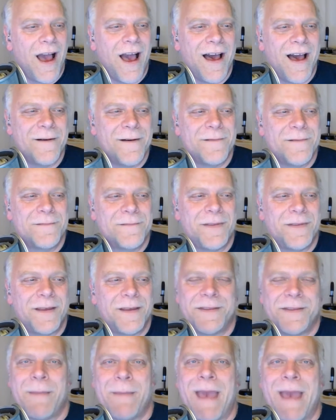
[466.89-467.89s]
Uh,
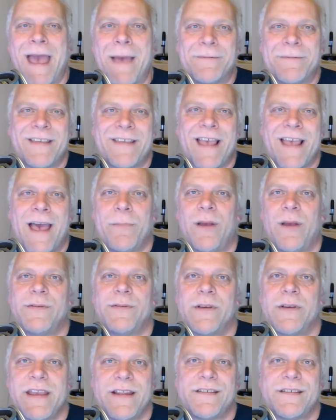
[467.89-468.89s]
the the Maps app
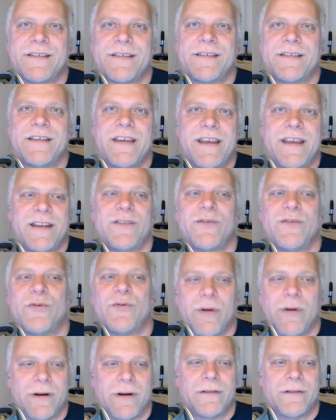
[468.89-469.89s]
also gets
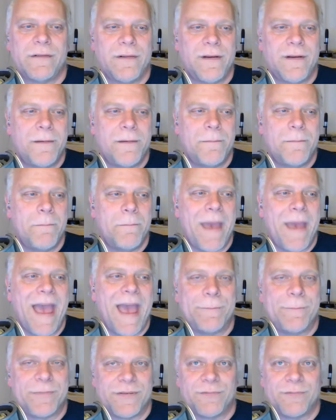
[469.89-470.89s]
indoor
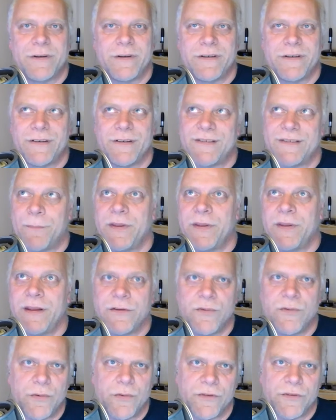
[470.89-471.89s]
maps, which is
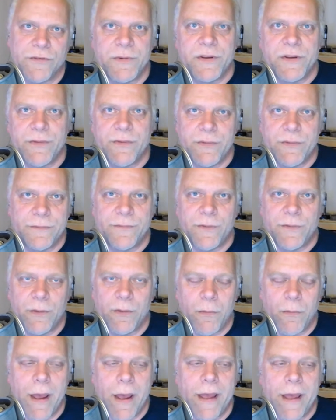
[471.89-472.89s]
something that Google's been doing
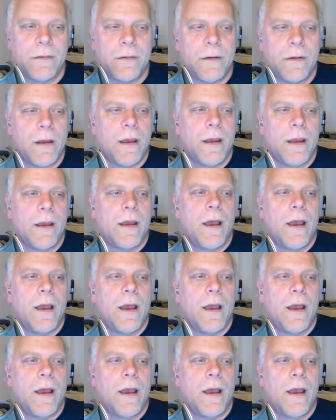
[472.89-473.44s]
for a while.